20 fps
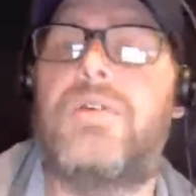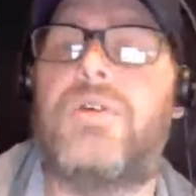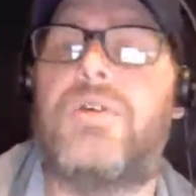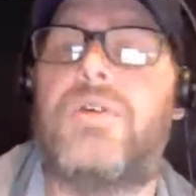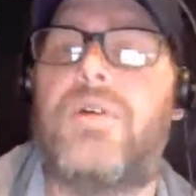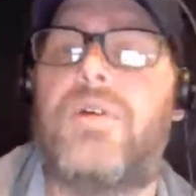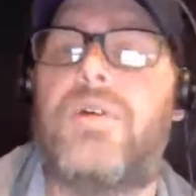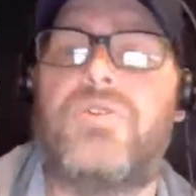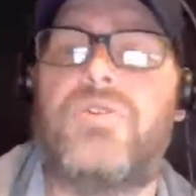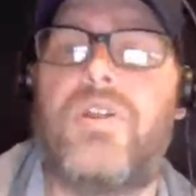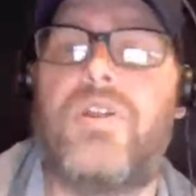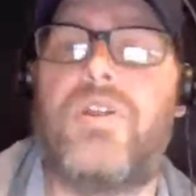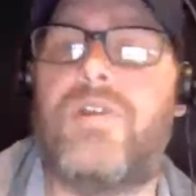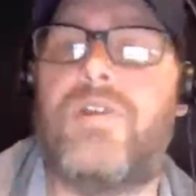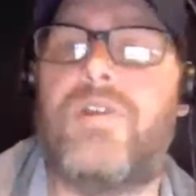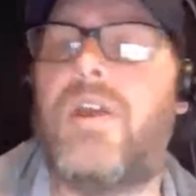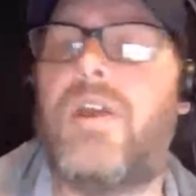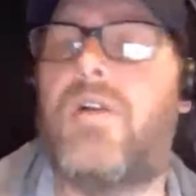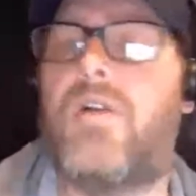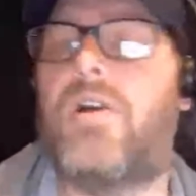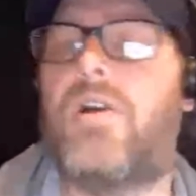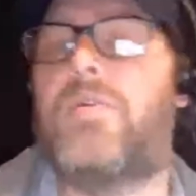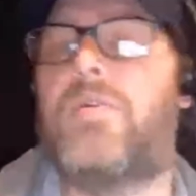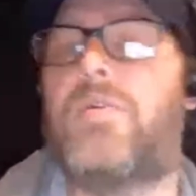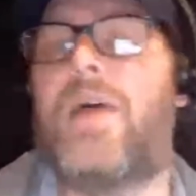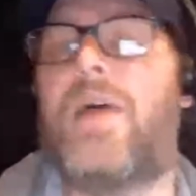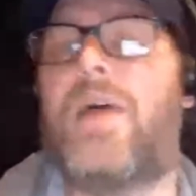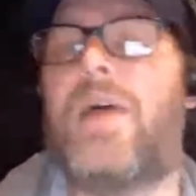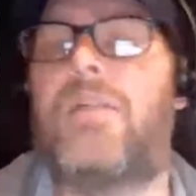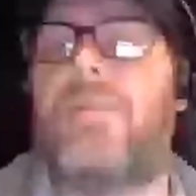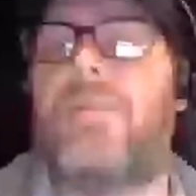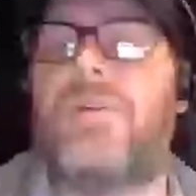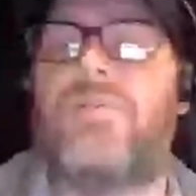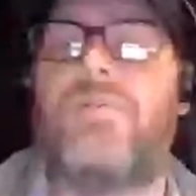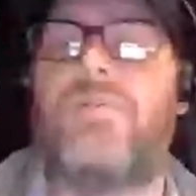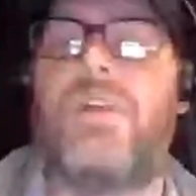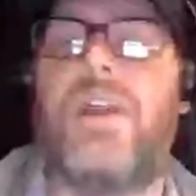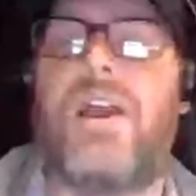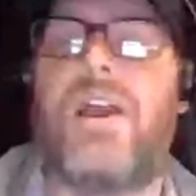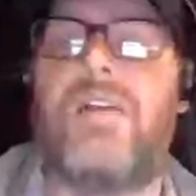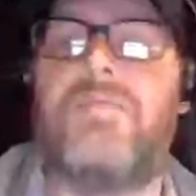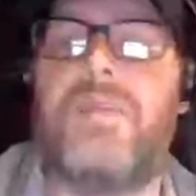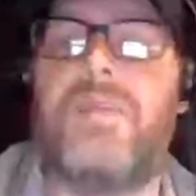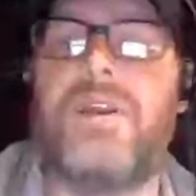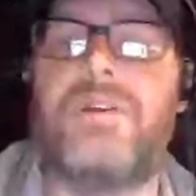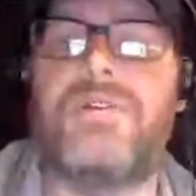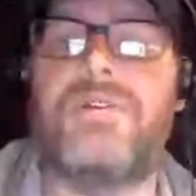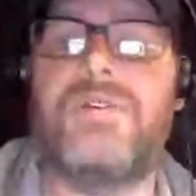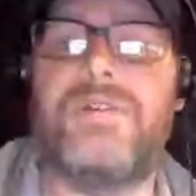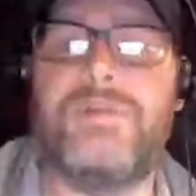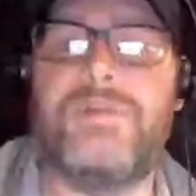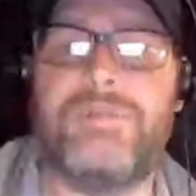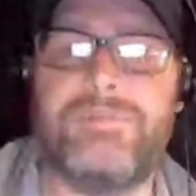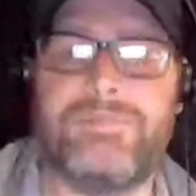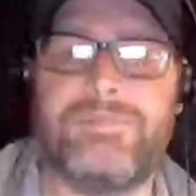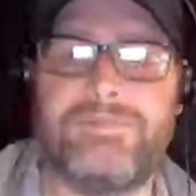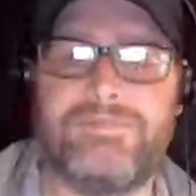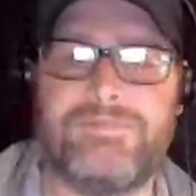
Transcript: So enjoy the video, and I'll be back in about 3.5 minutes.